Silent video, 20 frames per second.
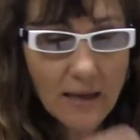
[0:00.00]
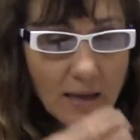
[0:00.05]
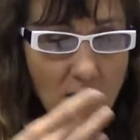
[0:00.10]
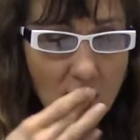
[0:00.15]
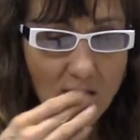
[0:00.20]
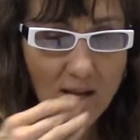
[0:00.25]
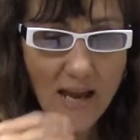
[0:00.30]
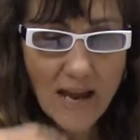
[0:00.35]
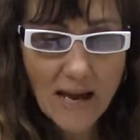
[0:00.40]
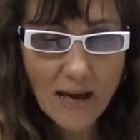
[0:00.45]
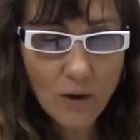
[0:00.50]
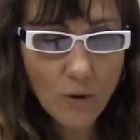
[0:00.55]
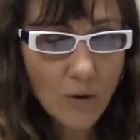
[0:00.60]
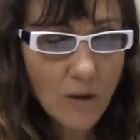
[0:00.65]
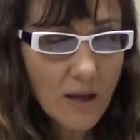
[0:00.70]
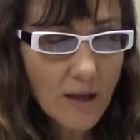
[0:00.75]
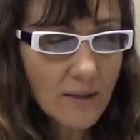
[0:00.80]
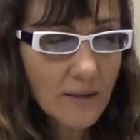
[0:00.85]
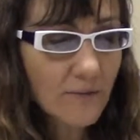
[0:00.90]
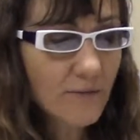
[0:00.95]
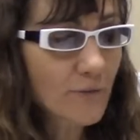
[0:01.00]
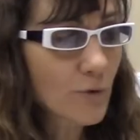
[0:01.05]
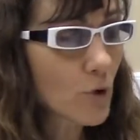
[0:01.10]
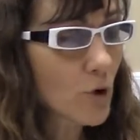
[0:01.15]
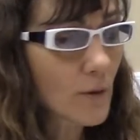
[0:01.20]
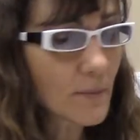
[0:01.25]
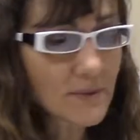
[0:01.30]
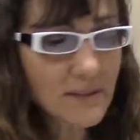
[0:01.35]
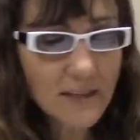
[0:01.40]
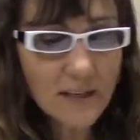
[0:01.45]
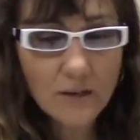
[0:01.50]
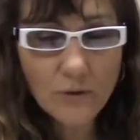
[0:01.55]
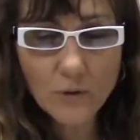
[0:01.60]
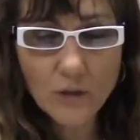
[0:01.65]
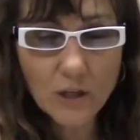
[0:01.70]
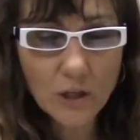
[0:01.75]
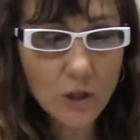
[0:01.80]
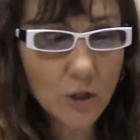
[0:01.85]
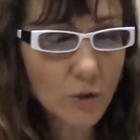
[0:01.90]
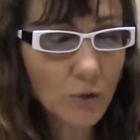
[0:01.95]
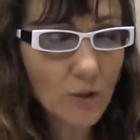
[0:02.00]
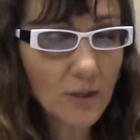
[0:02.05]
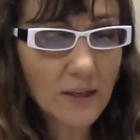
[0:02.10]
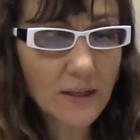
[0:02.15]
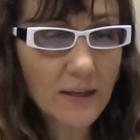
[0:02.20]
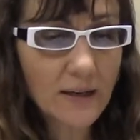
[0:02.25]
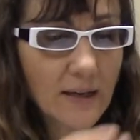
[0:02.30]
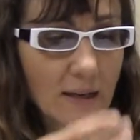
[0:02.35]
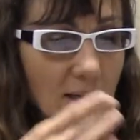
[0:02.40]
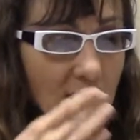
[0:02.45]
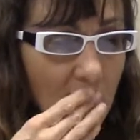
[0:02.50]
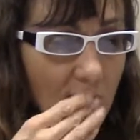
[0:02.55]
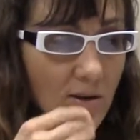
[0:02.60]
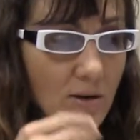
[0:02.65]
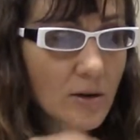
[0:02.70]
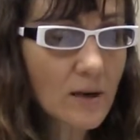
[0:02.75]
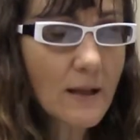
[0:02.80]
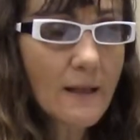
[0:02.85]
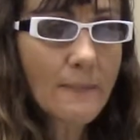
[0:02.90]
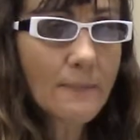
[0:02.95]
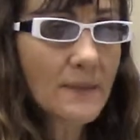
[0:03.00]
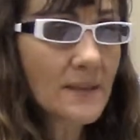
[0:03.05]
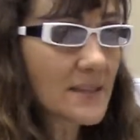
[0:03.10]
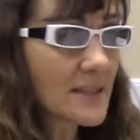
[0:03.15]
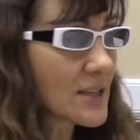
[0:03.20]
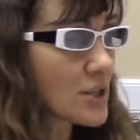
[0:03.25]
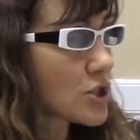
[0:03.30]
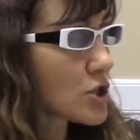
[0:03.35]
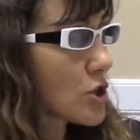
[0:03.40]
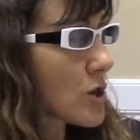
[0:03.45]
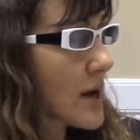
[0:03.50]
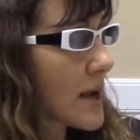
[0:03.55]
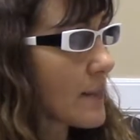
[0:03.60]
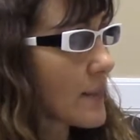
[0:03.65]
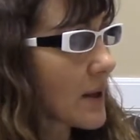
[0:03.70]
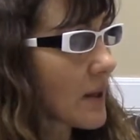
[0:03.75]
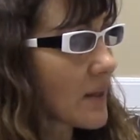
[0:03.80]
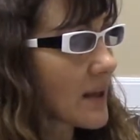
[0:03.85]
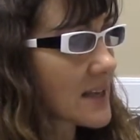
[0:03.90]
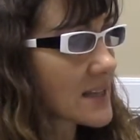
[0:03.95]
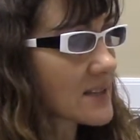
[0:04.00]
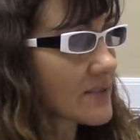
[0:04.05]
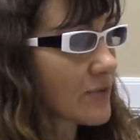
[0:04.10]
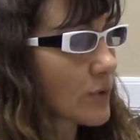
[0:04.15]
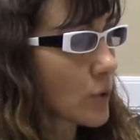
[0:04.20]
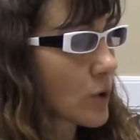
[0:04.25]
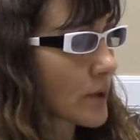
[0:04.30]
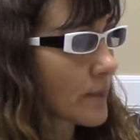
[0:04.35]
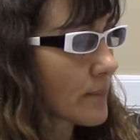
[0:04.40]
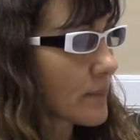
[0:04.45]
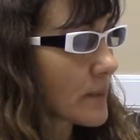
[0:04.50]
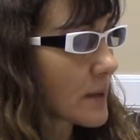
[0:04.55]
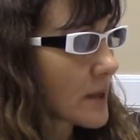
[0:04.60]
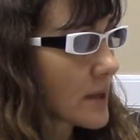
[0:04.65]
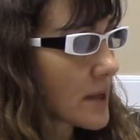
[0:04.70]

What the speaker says: Now, the forms that are included in here, this is your MLS form.